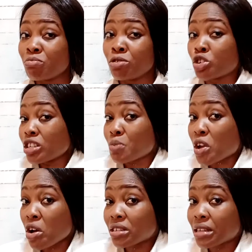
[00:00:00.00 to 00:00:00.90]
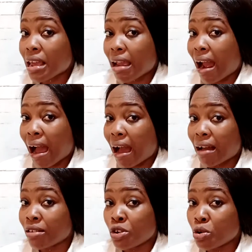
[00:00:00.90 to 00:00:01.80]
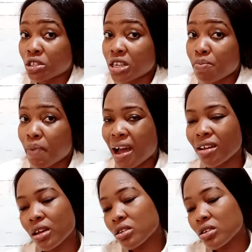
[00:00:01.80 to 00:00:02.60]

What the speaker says: just because they are, cheaper?